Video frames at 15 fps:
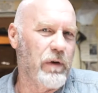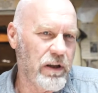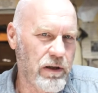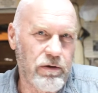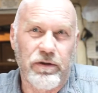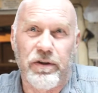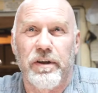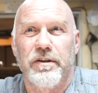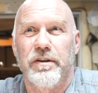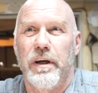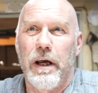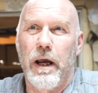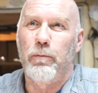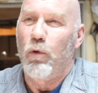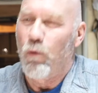to use his
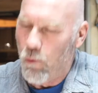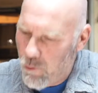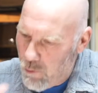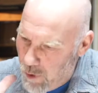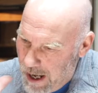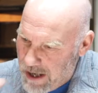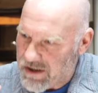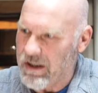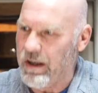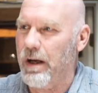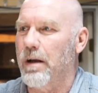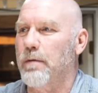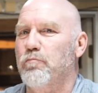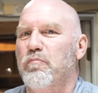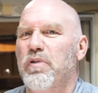name. Rest
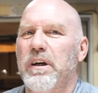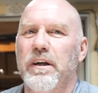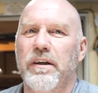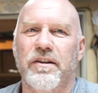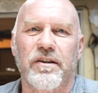in peace,